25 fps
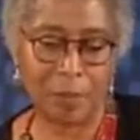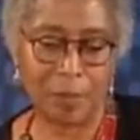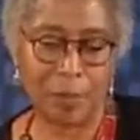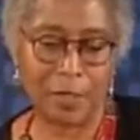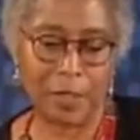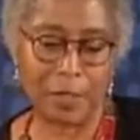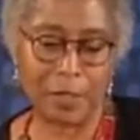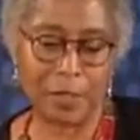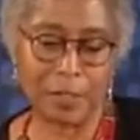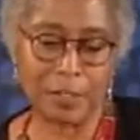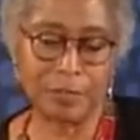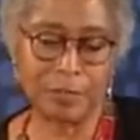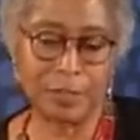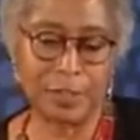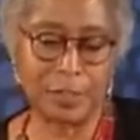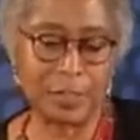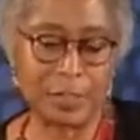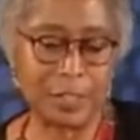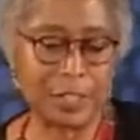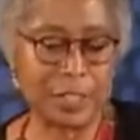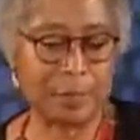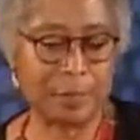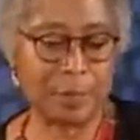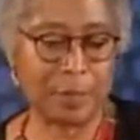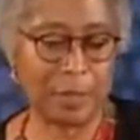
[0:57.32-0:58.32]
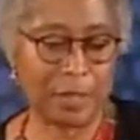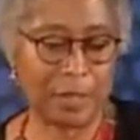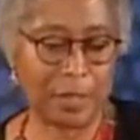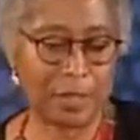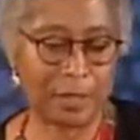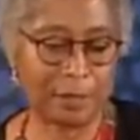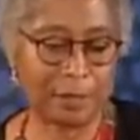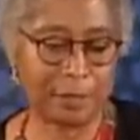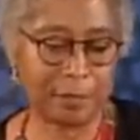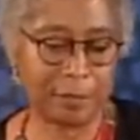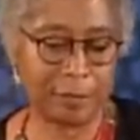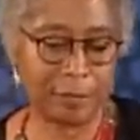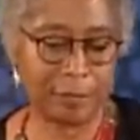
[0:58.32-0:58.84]
because of a deep
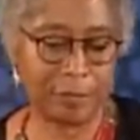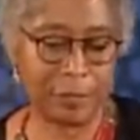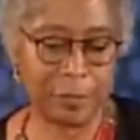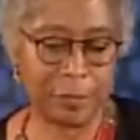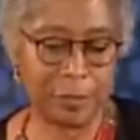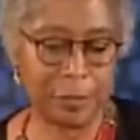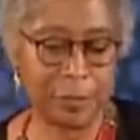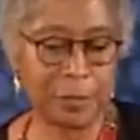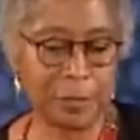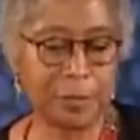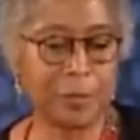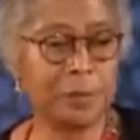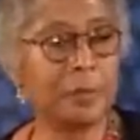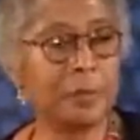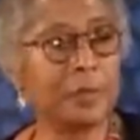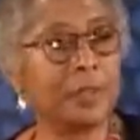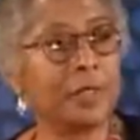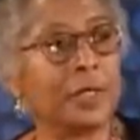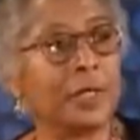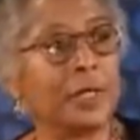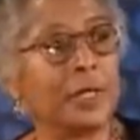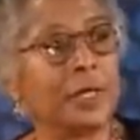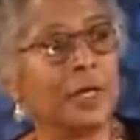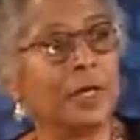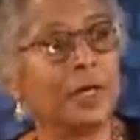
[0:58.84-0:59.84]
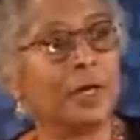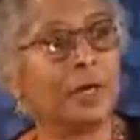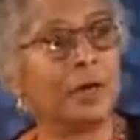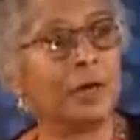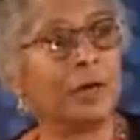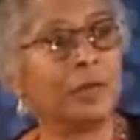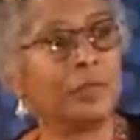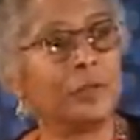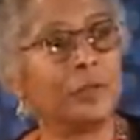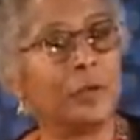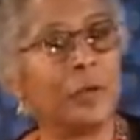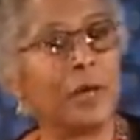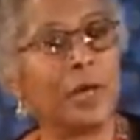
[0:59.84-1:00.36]
love of you,
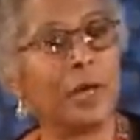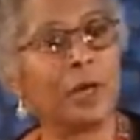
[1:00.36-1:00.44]
of your